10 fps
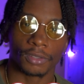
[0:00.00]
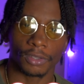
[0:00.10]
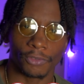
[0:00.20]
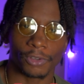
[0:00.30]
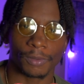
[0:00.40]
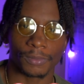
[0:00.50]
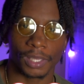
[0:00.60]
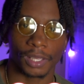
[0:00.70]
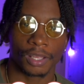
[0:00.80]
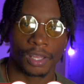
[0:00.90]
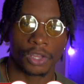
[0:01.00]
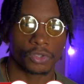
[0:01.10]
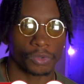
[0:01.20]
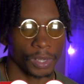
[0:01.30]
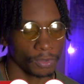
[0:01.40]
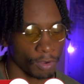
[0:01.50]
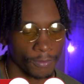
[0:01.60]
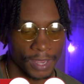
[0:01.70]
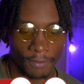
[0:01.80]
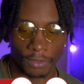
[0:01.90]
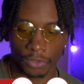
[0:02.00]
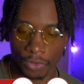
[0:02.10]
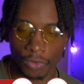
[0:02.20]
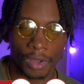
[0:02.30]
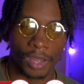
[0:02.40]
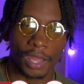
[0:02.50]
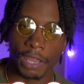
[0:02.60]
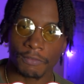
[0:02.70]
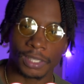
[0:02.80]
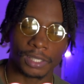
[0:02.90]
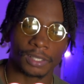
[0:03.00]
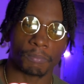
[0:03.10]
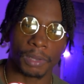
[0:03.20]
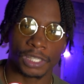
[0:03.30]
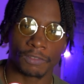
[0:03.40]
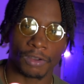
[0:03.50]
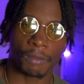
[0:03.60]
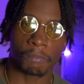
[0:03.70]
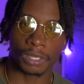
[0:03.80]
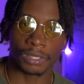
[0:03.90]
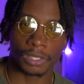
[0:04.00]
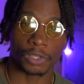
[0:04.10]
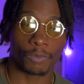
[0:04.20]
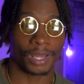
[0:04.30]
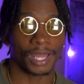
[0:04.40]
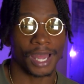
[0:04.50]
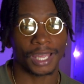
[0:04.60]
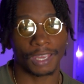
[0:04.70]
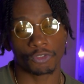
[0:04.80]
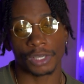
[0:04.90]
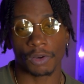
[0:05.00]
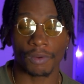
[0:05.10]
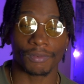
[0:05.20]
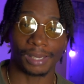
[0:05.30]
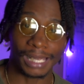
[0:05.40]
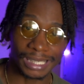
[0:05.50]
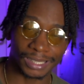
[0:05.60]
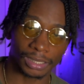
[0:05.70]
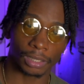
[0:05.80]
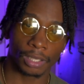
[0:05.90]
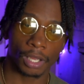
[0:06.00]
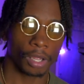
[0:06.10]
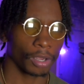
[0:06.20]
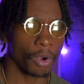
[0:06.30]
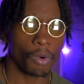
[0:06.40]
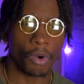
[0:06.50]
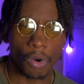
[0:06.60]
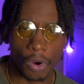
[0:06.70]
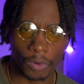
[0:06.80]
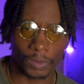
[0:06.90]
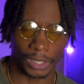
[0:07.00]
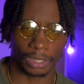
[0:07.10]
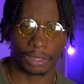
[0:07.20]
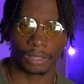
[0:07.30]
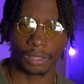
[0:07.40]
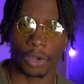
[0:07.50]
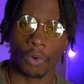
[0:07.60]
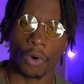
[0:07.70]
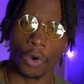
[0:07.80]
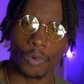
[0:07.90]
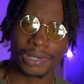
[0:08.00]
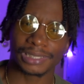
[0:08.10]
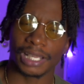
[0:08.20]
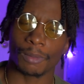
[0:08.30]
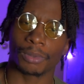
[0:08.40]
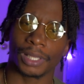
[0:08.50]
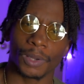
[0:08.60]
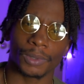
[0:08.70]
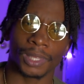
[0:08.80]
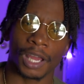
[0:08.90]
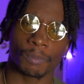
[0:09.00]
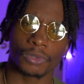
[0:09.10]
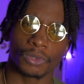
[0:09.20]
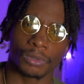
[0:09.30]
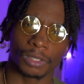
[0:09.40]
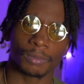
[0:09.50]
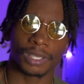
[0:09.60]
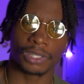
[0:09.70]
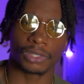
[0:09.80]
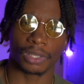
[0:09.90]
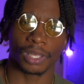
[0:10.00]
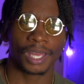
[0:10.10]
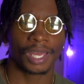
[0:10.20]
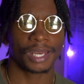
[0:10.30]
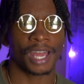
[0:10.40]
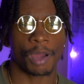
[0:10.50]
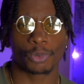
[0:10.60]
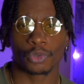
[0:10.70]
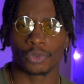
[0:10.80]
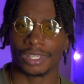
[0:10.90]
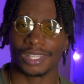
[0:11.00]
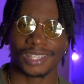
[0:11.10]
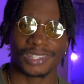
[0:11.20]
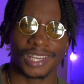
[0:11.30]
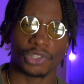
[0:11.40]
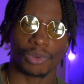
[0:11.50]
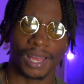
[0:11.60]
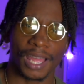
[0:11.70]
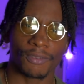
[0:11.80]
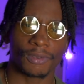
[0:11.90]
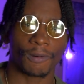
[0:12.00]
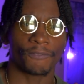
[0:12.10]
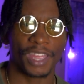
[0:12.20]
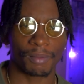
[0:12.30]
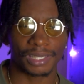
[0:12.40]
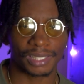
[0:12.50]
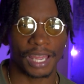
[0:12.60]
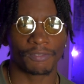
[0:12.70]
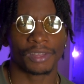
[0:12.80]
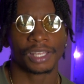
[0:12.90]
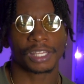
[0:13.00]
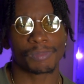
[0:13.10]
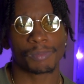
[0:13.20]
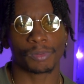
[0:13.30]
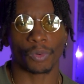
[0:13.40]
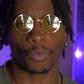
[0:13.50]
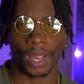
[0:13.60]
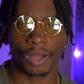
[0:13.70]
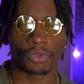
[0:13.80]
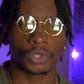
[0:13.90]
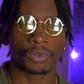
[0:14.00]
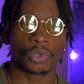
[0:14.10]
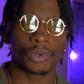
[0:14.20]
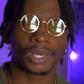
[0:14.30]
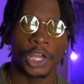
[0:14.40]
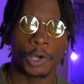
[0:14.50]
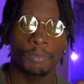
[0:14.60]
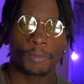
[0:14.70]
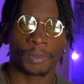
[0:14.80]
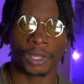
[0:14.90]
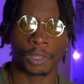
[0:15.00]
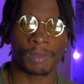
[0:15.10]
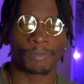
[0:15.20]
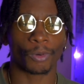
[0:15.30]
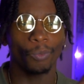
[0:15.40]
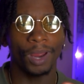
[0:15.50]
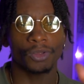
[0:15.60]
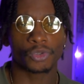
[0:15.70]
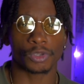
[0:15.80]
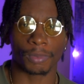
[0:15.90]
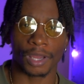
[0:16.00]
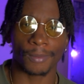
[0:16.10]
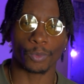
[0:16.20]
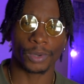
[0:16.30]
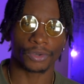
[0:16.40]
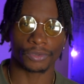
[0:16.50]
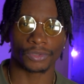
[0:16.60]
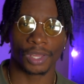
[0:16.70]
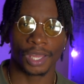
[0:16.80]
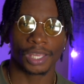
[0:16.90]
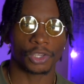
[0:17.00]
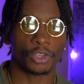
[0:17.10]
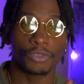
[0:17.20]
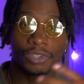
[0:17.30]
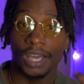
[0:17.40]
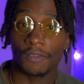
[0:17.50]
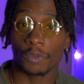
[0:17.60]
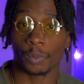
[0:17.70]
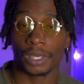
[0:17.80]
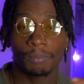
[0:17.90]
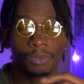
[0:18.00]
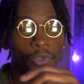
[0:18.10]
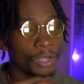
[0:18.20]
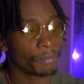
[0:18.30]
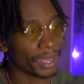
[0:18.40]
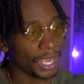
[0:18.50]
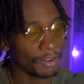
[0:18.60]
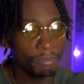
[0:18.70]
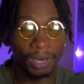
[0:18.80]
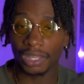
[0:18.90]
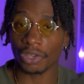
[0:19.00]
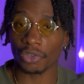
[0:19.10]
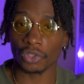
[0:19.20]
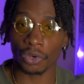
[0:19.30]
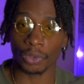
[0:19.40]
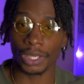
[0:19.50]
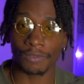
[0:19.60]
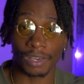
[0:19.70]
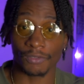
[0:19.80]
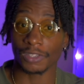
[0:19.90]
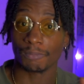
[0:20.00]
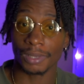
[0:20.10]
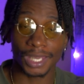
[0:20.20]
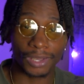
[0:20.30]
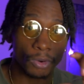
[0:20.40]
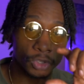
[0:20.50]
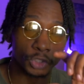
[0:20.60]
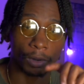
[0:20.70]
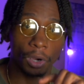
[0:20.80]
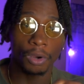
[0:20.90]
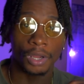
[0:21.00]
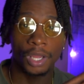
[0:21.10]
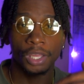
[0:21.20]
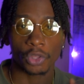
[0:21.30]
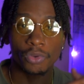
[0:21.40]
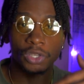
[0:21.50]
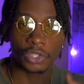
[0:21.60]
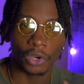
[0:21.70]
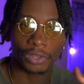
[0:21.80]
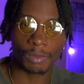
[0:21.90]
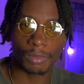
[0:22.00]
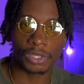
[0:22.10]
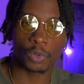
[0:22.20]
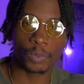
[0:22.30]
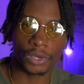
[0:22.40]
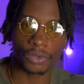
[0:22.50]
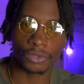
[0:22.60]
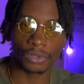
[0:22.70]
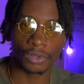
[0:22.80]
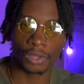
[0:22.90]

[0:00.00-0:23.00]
You feel what I'm saying? So that's why we have to do everything to the best of our ability. So when God gives you that revelation, go hard with it. Go hard with it. Stop playing with the opportunity because, look, the opportunity can change your life, your family's life, the people around you. You can help prepare the people around you to become winners. You don't just have to win, but you can make everybody in your circle, even if it's big or small, you can turn them into winners.